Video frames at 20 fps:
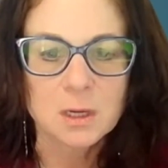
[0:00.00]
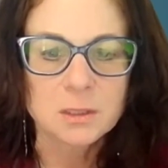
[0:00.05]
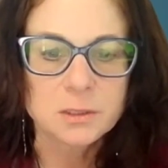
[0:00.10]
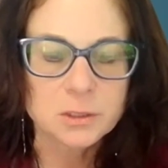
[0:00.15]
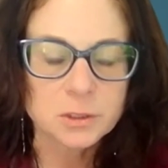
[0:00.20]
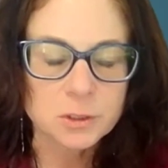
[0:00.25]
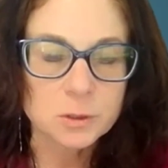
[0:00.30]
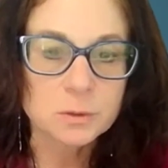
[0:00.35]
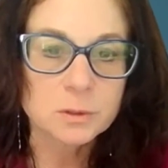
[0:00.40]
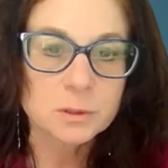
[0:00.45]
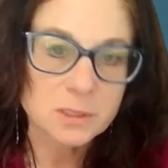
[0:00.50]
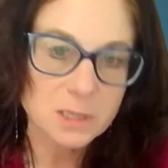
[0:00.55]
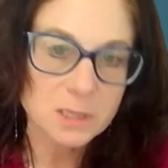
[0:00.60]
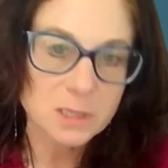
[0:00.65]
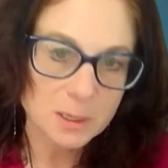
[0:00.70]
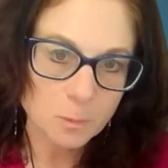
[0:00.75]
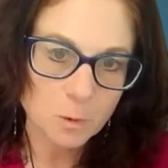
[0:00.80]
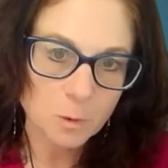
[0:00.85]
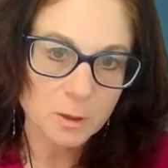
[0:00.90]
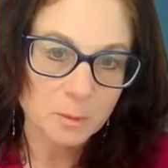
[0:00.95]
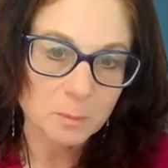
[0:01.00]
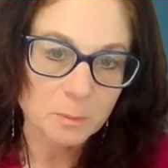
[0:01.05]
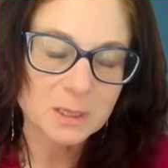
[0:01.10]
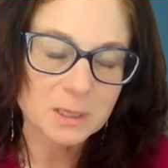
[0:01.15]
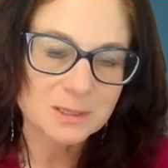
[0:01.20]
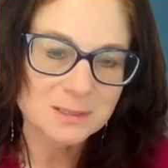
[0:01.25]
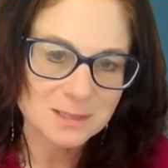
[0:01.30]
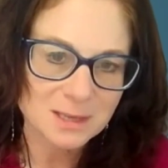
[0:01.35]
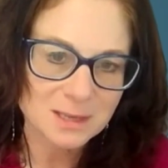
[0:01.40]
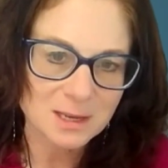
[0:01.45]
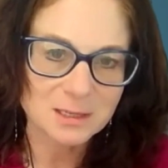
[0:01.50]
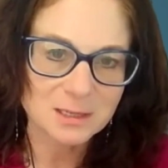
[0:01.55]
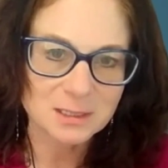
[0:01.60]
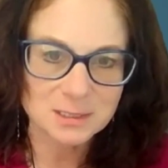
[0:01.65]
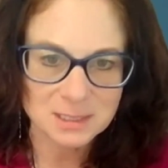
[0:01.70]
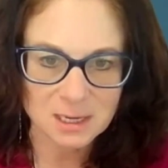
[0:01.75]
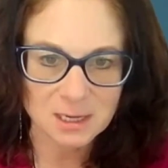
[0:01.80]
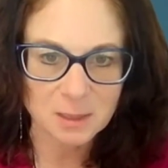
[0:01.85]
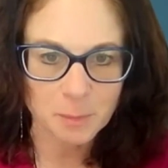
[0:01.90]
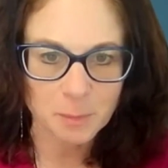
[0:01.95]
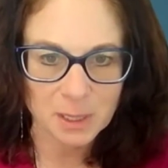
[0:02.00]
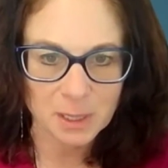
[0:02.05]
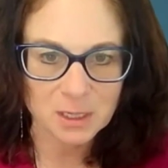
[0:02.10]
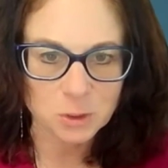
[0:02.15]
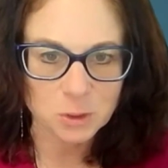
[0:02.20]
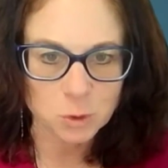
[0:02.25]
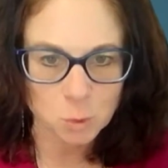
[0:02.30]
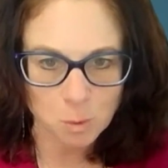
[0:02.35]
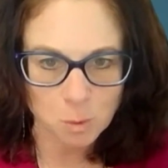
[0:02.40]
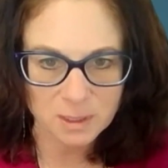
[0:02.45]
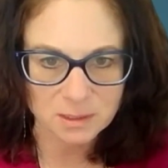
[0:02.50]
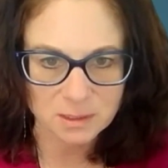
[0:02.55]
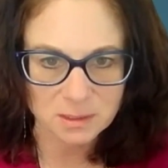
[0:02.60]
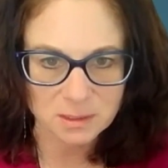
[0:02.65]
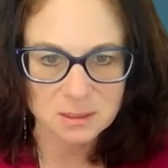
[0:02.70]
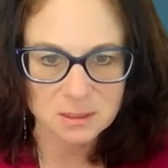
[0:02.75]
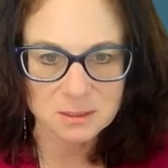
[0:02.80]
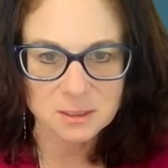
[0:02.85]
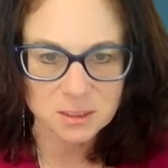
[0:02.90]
to do the same work, because that is getting paid twice